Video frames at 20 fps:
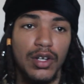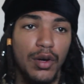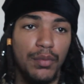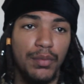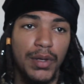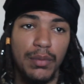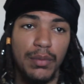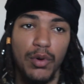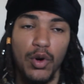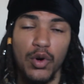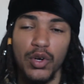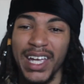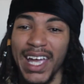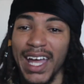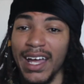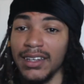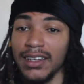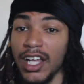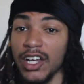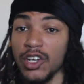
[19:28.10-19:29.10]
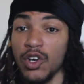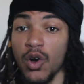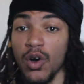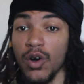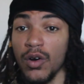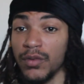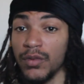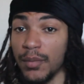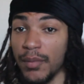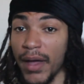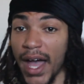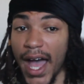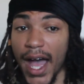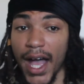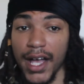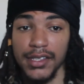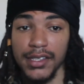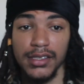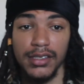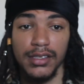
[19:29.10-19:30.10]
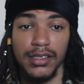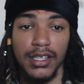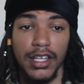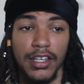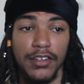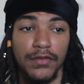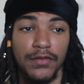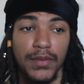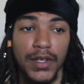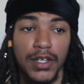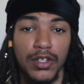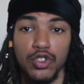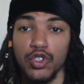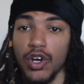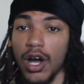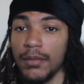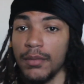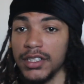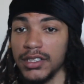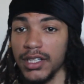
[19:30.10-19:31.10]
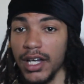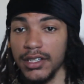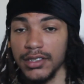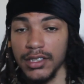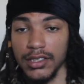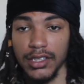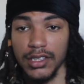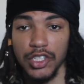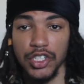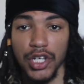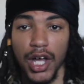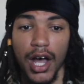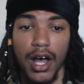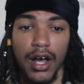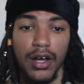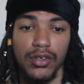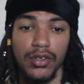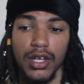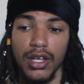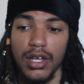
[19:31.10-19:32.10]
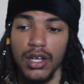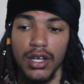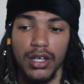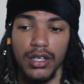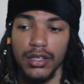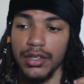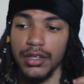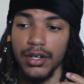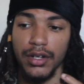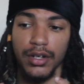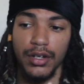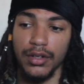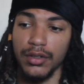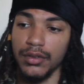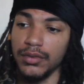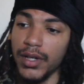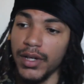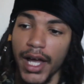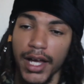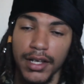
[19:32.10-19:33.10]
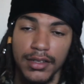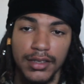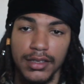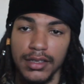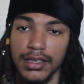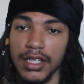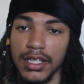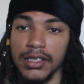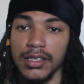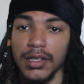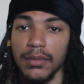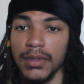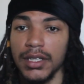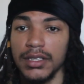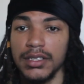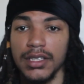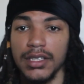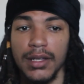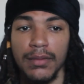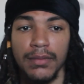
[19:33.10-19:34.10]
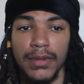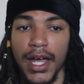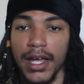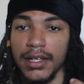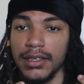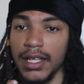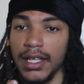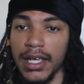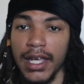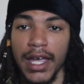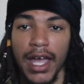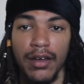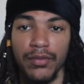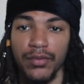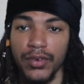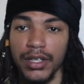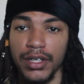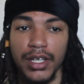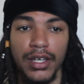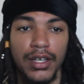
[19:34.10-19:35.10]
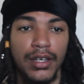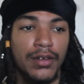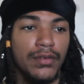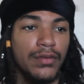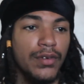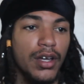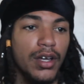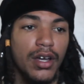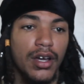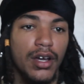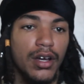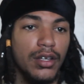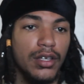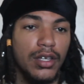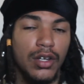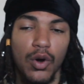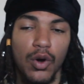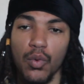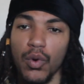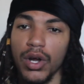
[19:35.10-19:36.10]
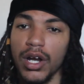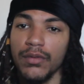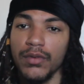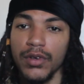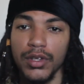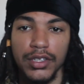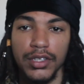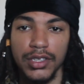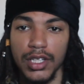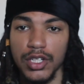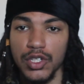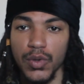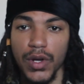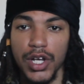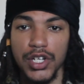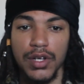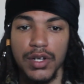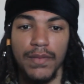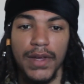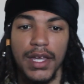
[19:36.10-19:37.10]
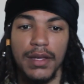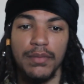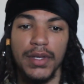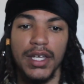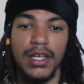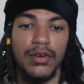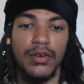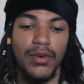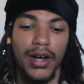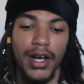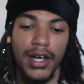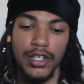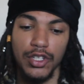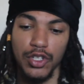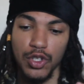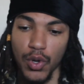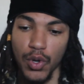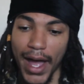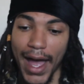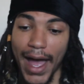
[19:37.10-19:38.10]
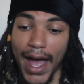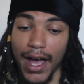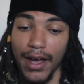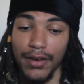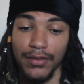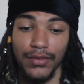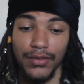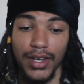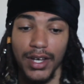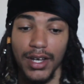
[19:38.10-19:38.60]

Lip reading: people can't let go of the past. They've been traumatized as a child. Their ex did something to them that they can't forgive. Whatever the situation may be, right? You have,